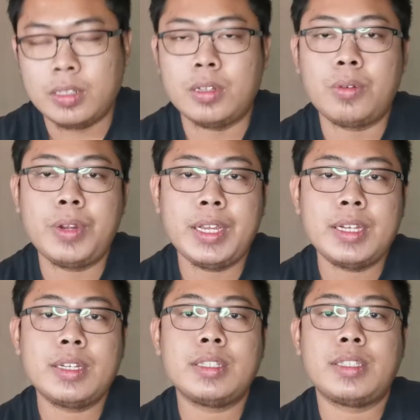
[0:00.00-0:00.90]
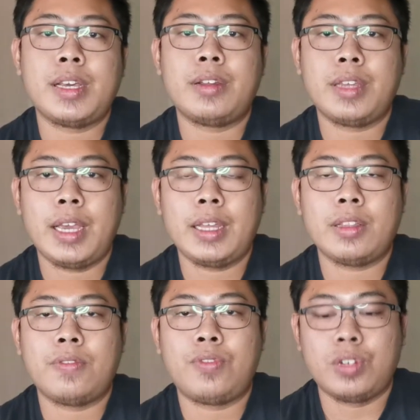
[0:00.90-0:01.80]
The rear
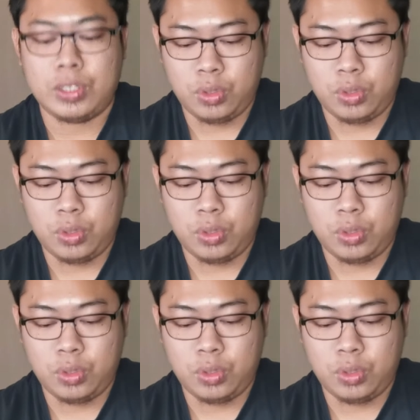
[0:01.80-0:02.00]
tailgate for the